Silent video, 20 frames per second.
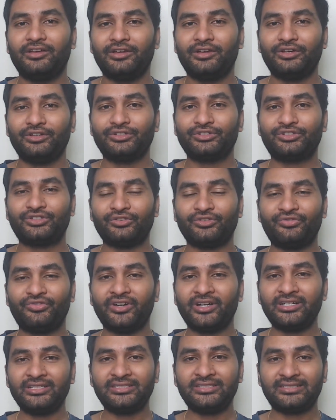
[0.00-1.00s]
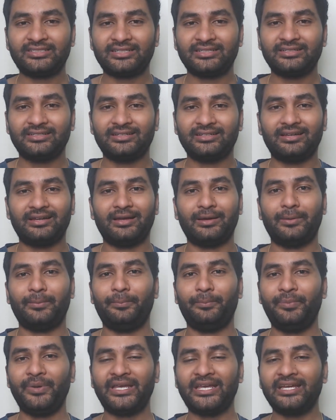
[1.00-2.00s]
So first,
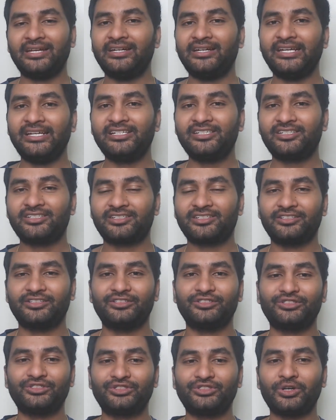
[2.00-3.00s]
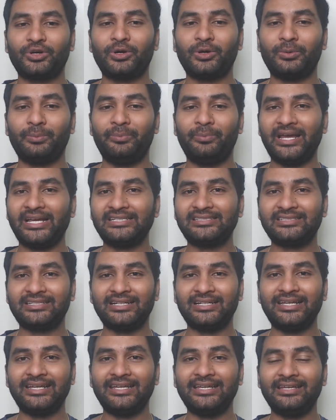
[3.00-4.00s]
pick a niche. So
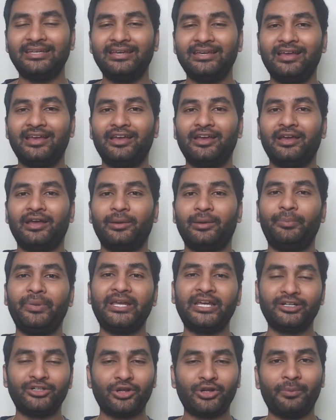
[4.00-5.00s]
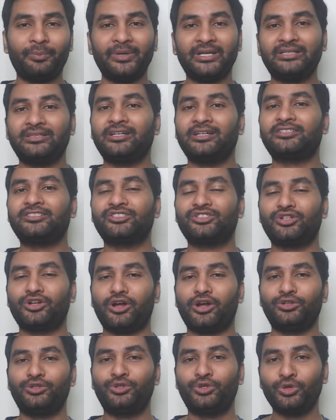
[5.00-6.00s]
basically, pick a topic that's
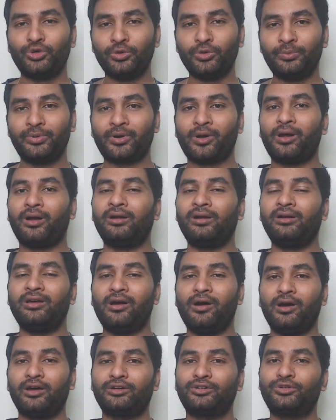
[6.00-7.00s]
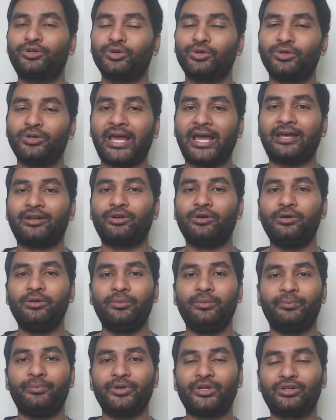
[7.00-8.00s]
not too broad or too narrow,
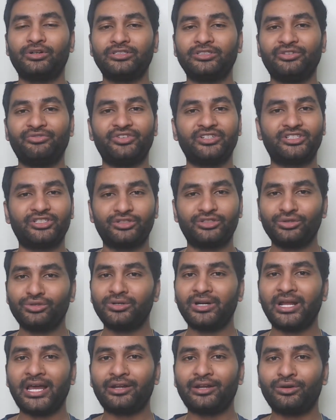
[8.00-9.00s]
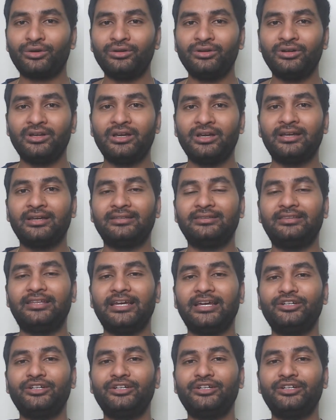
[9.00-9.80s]
because if it's too narrow, then